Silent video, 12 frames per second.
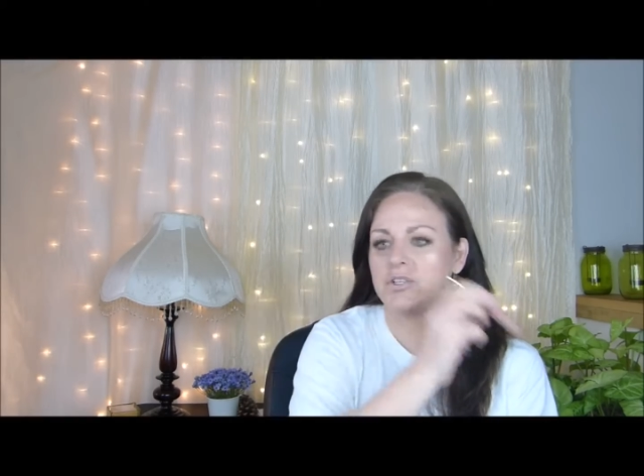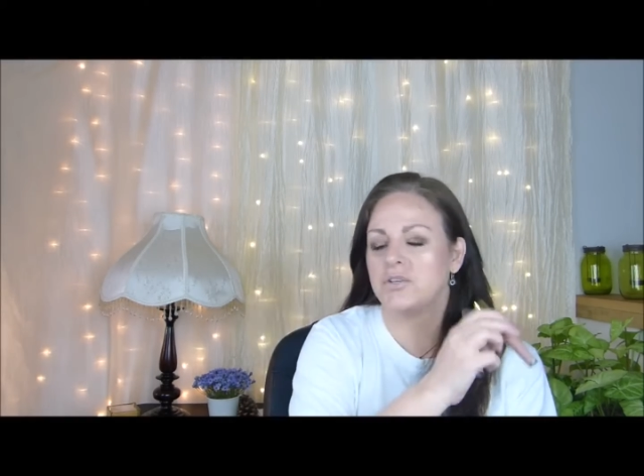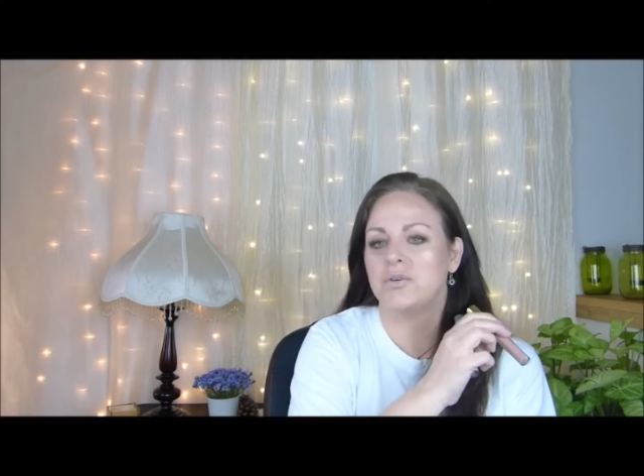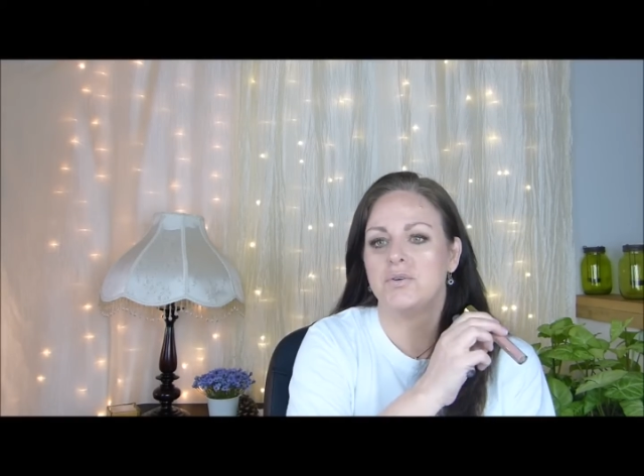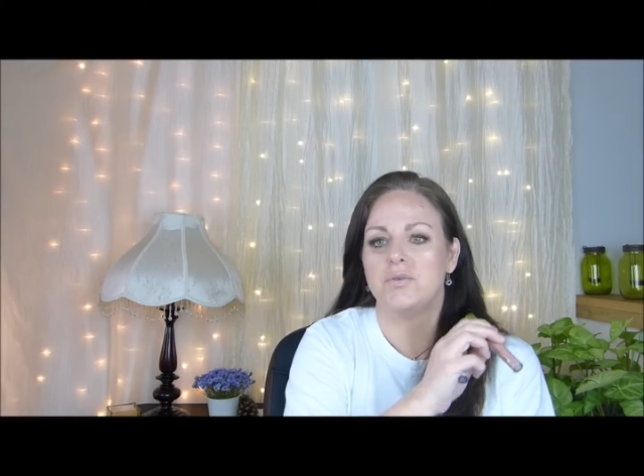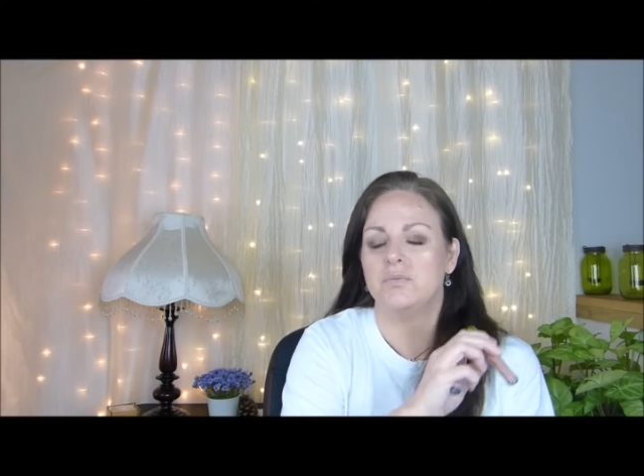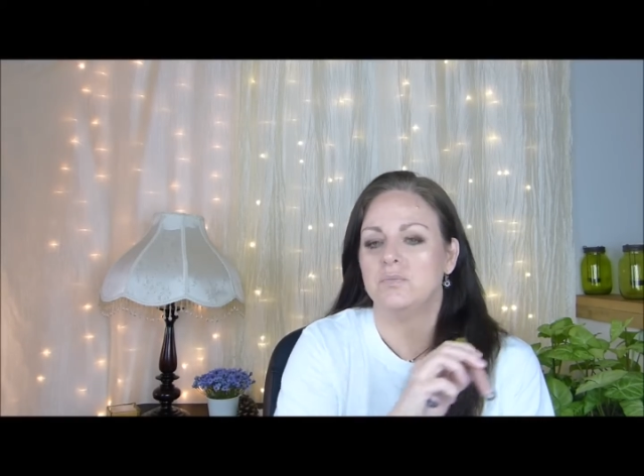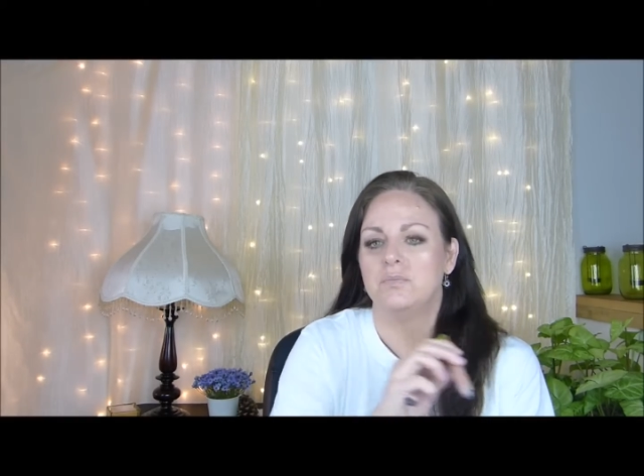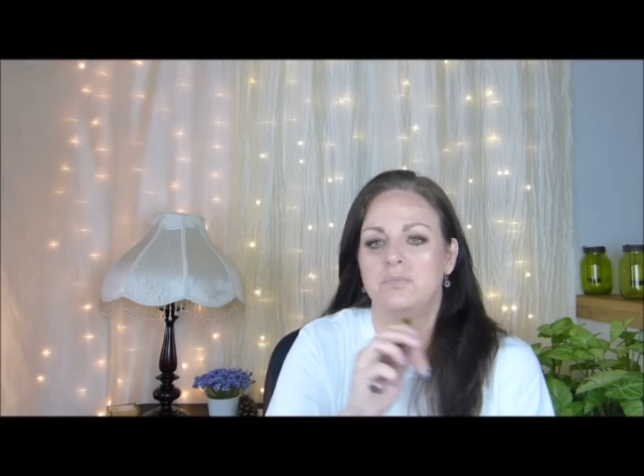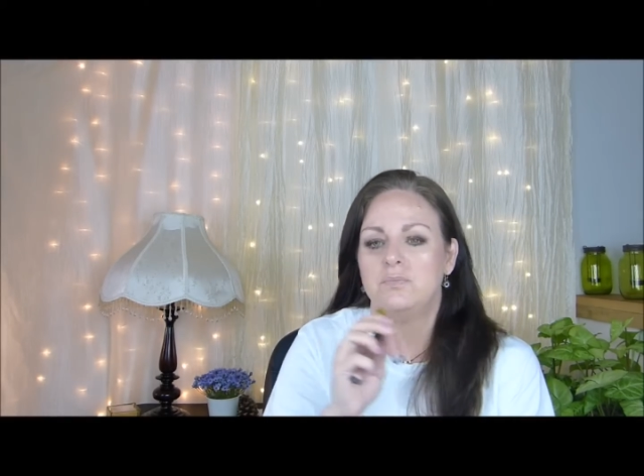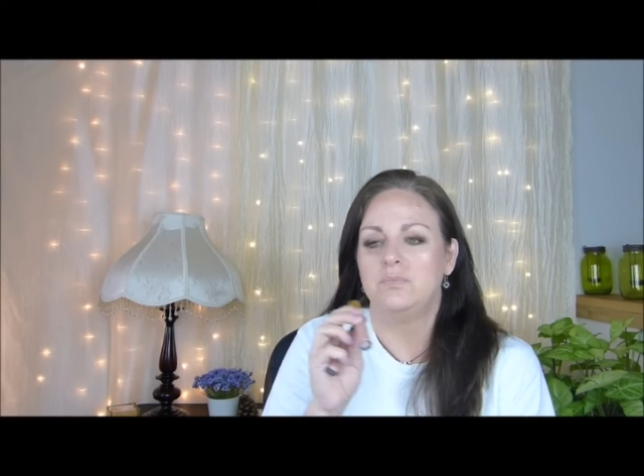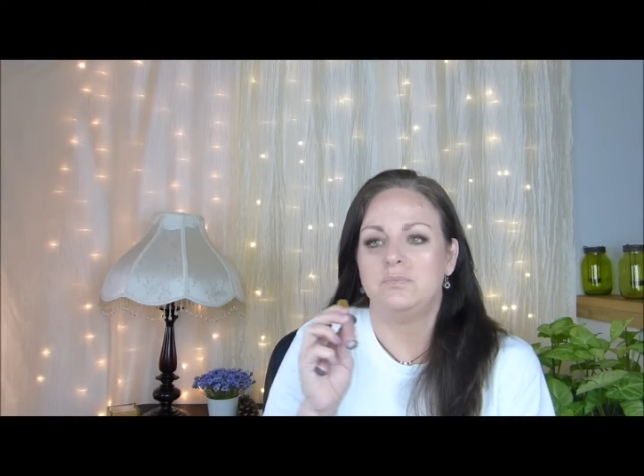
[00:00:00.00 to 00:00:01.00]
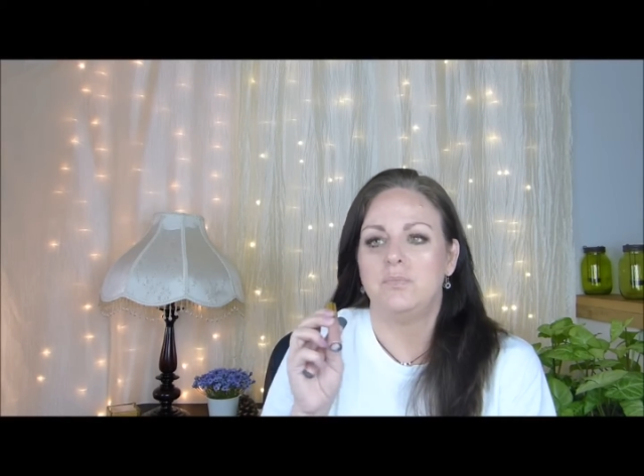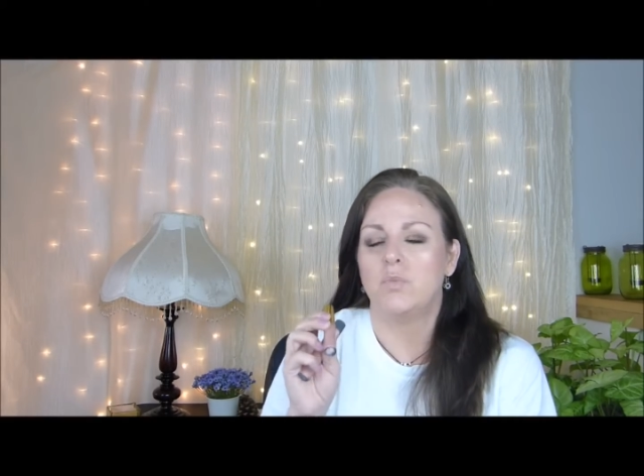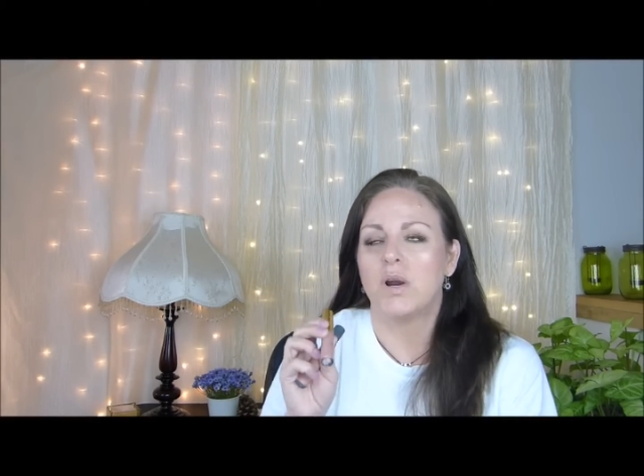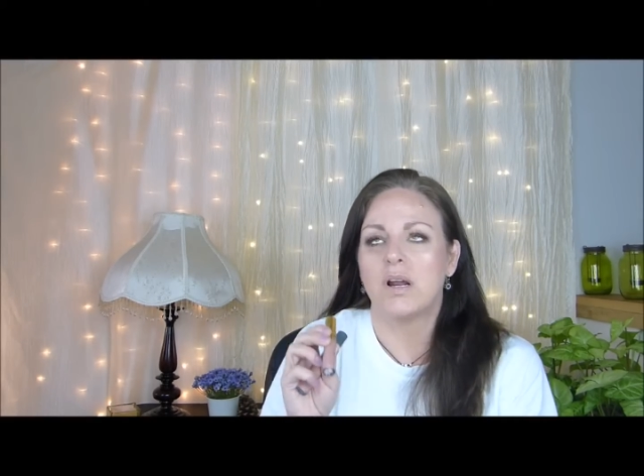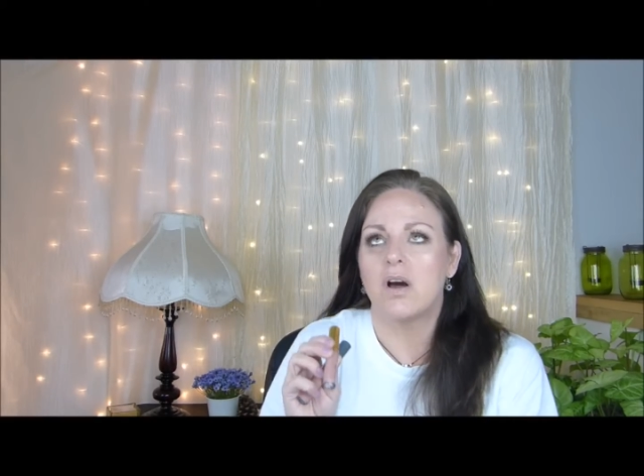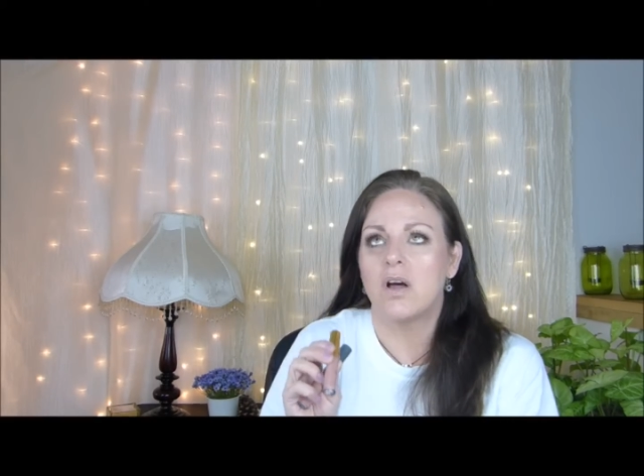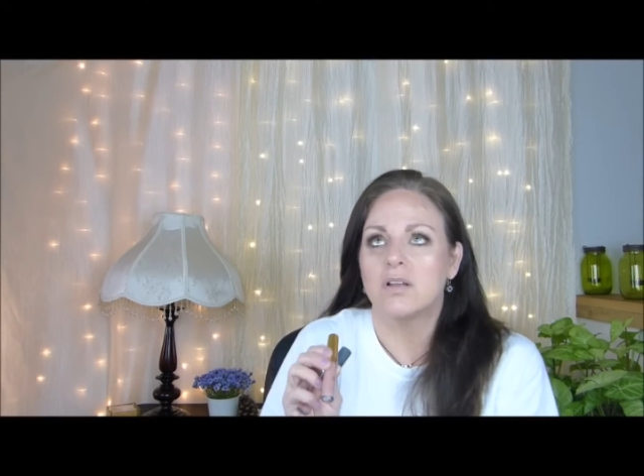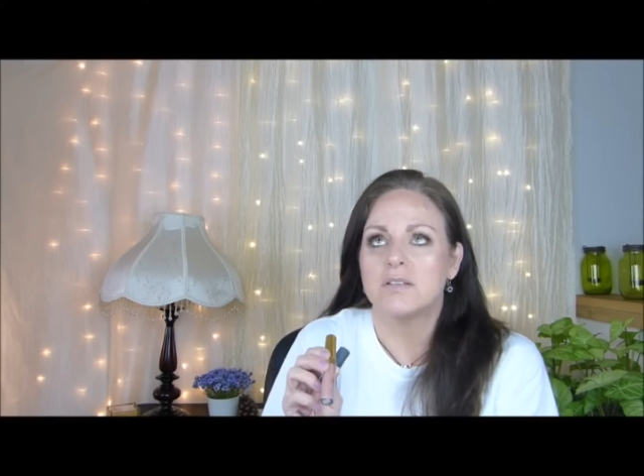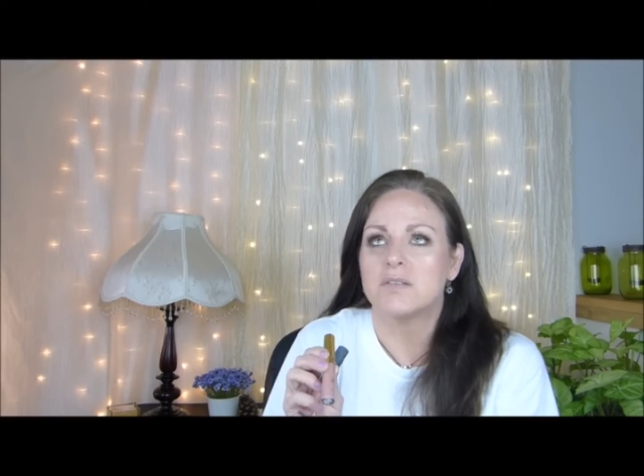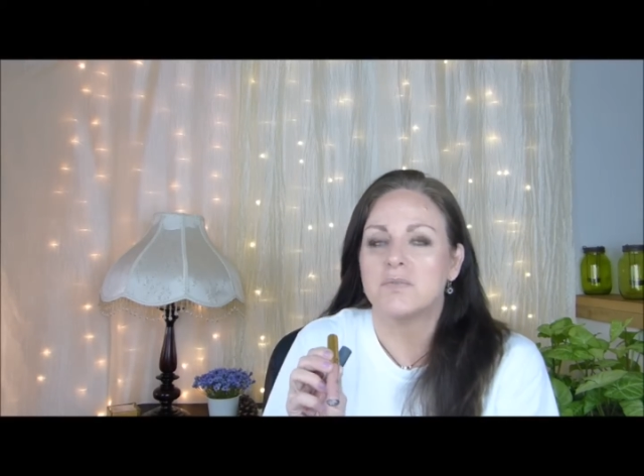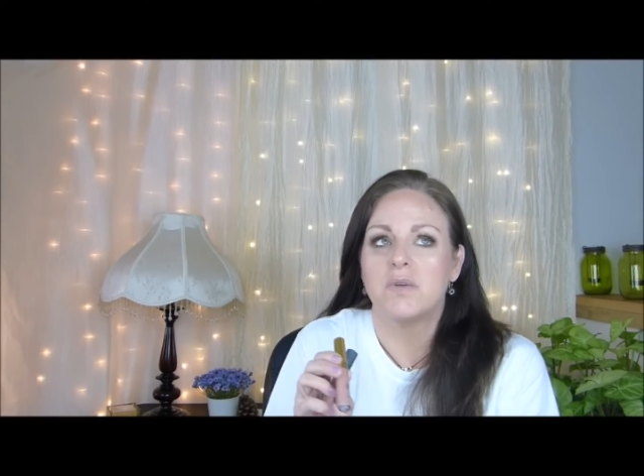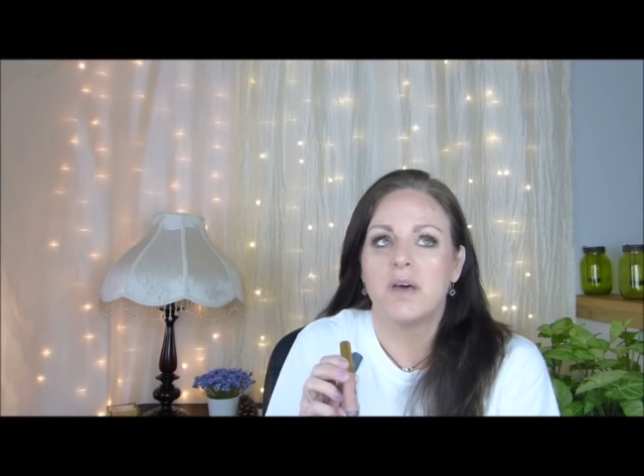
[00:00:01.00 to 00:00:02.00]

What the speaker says: to one called